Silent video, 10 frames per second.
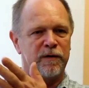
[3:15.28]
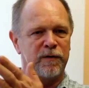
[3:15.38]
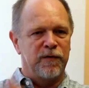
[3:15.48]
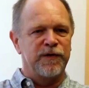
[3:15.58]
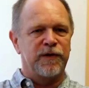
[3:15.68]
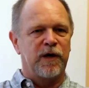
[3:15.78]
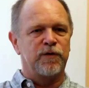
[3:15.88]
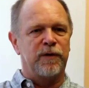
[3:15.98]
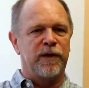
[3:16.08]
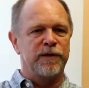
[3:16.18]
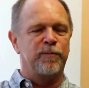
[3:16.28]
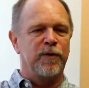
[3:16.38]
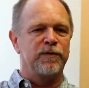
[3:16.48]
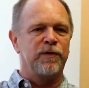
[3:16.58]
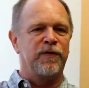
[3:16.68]
to this country as
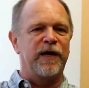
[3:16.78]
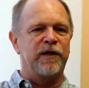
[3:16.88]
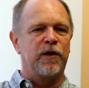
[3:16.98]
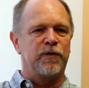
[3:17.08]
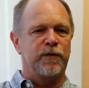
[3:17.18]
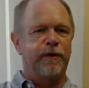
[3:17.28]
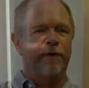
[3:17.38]
opposed to that country.